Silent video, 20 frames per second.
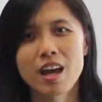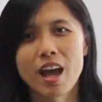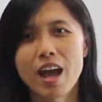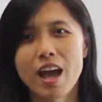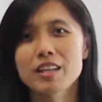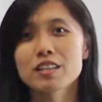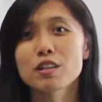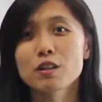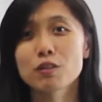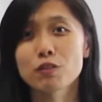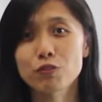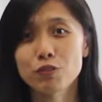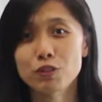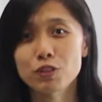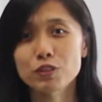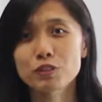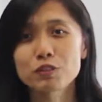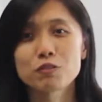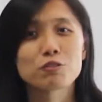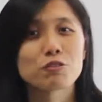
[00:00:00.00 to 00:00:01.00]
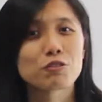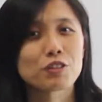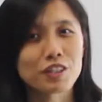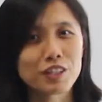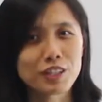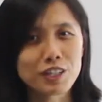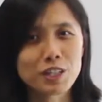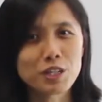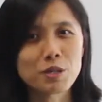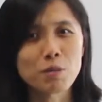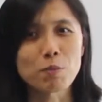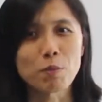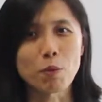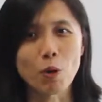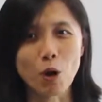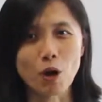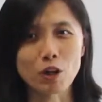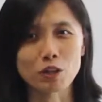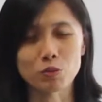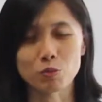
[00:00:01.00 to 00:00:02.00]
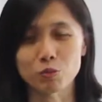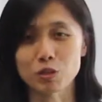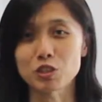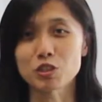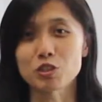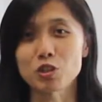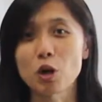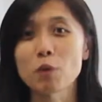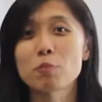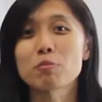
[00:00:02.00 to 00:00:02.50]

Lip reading: and they feel really bored with your